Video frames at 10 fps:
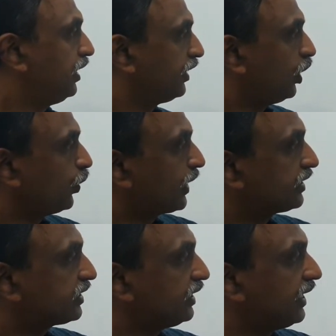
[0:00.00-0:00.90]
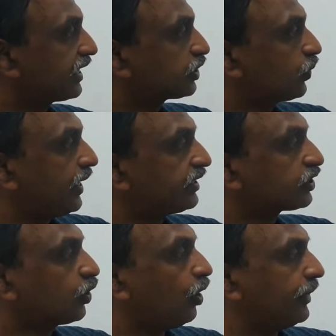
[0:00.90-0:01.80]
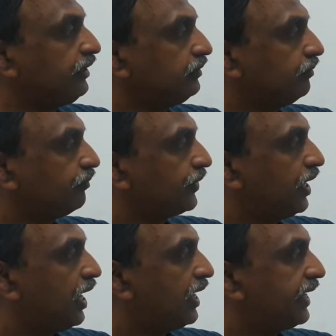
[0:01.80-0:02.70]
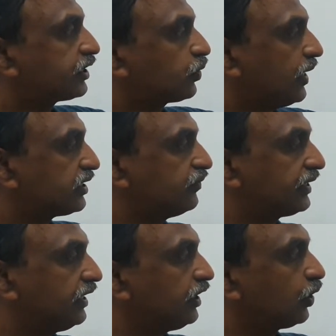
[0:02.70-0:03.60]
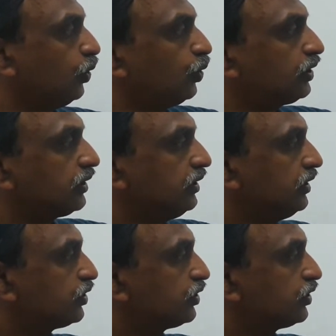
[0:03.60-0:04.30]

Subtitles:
Now you can see the x square is common, and x square is within the root.